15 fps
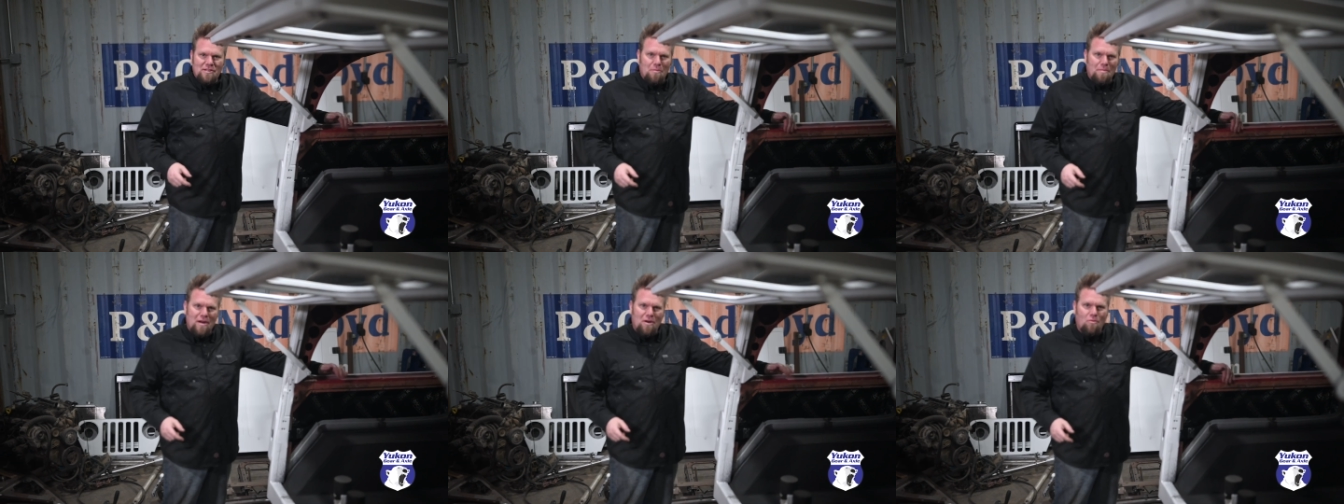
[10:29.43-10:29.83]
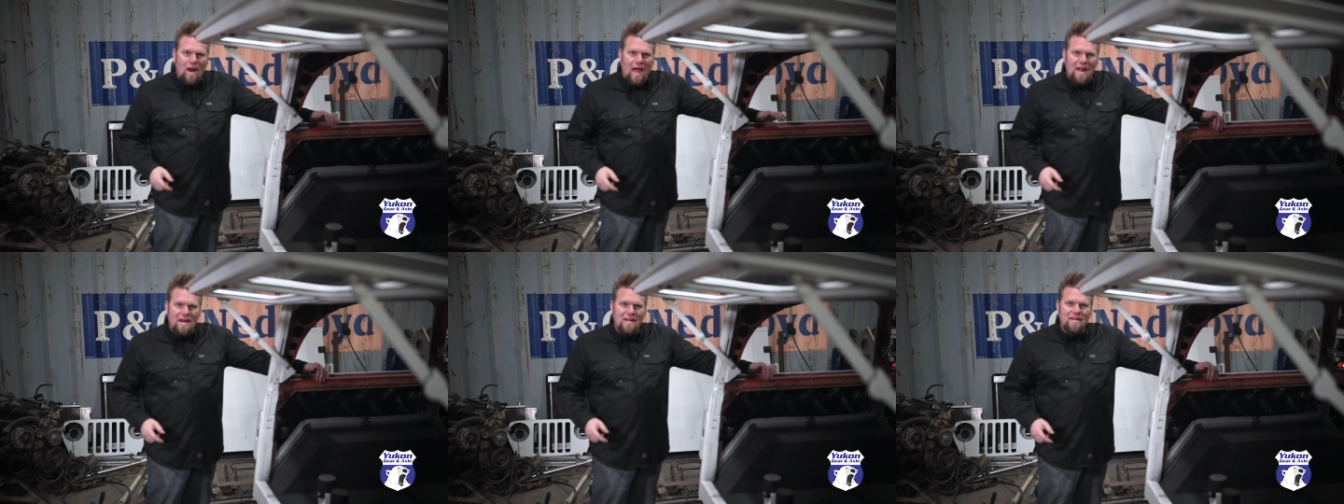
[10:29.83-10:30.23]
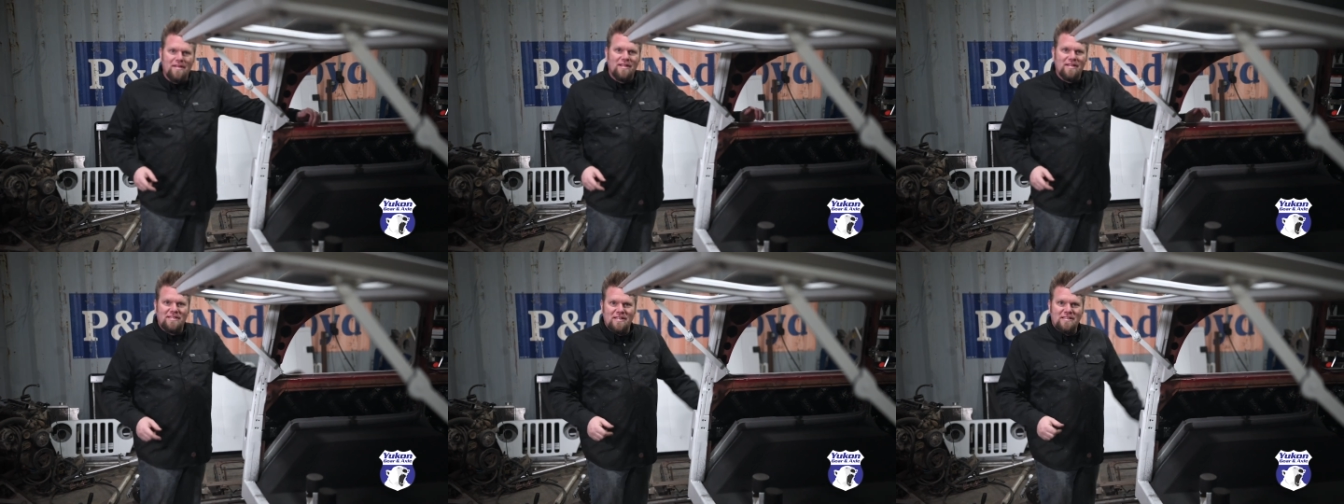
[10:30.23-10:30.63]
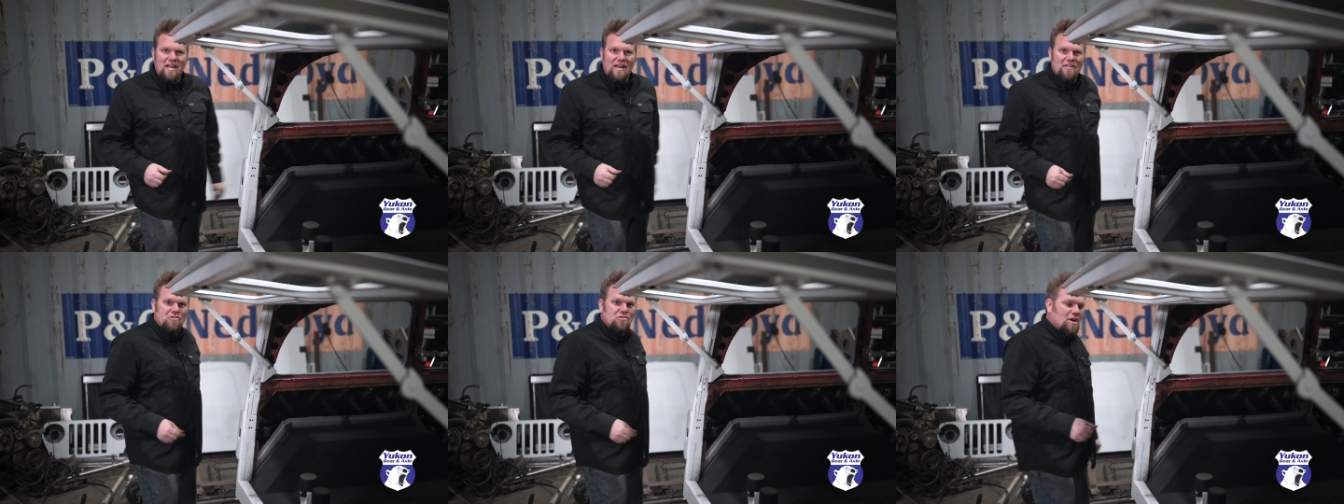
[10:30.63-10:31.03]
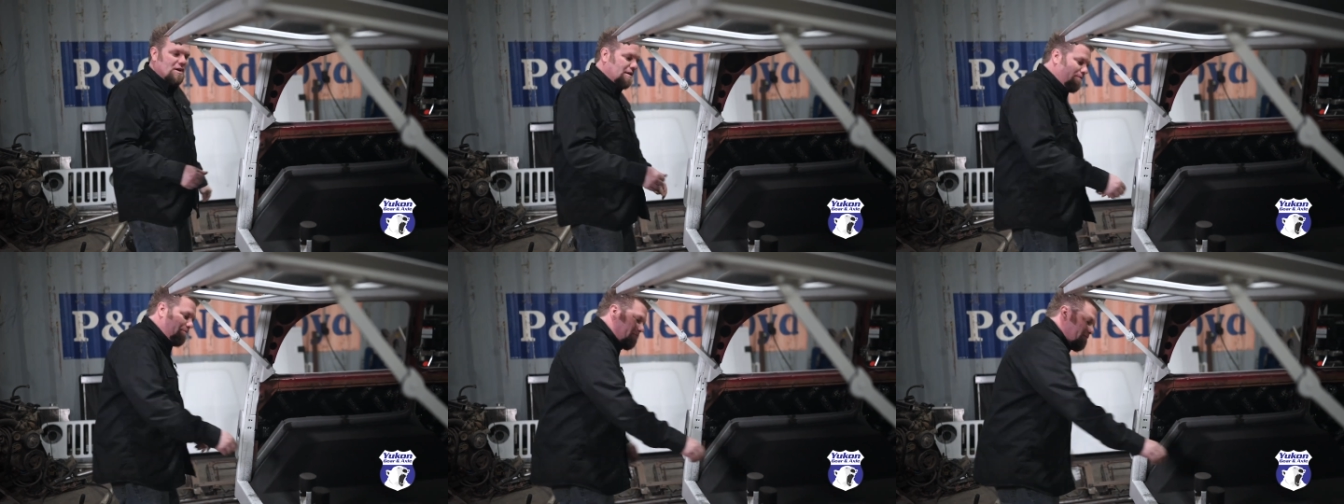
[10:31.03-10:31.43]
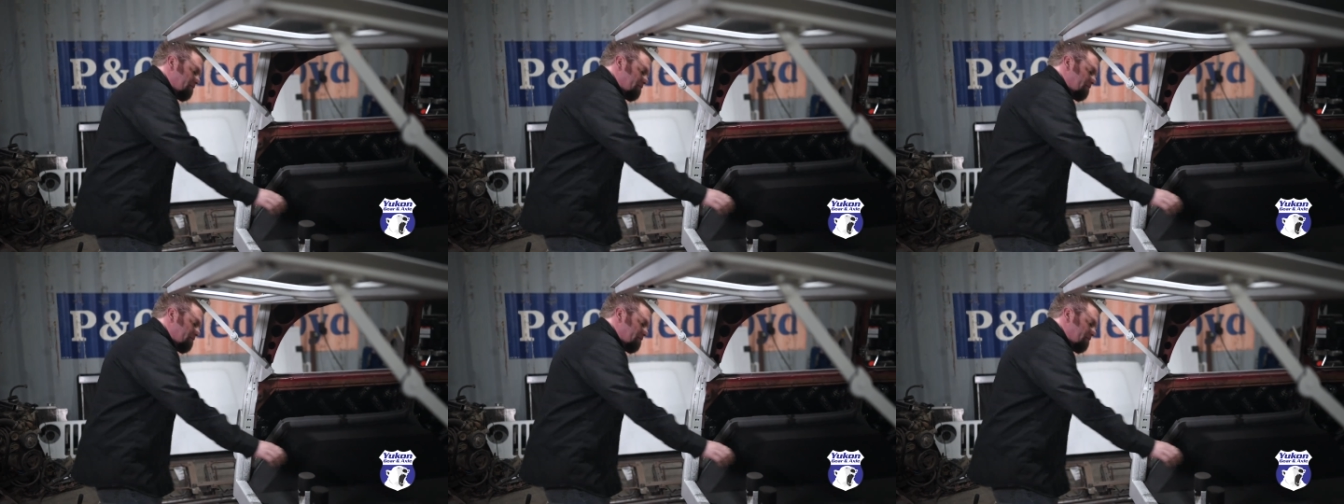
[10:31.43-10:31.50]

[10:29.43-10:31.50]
little bit of red that's inside this truck.